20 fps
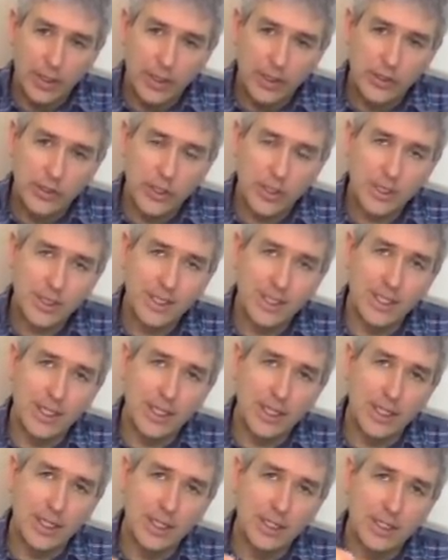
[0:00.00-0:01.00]
just
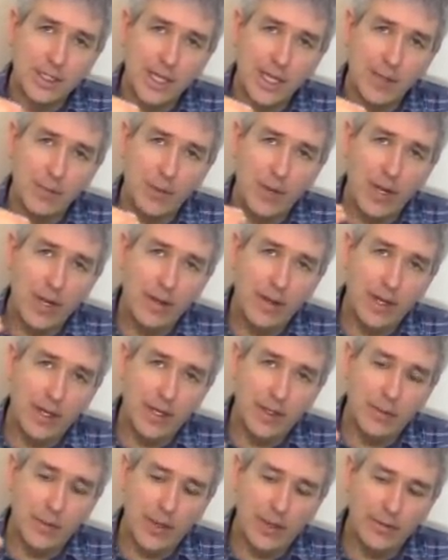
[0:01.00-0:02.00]
in the same way that
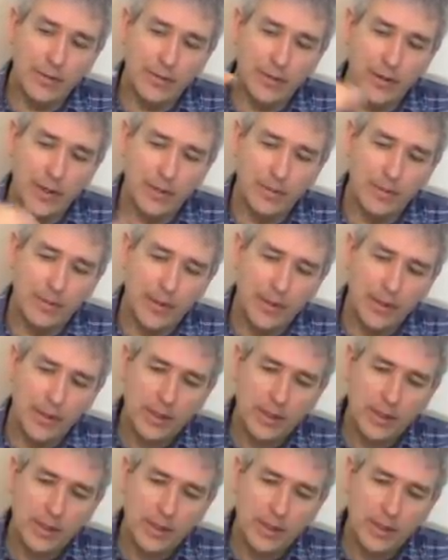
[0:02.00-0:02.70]
it went from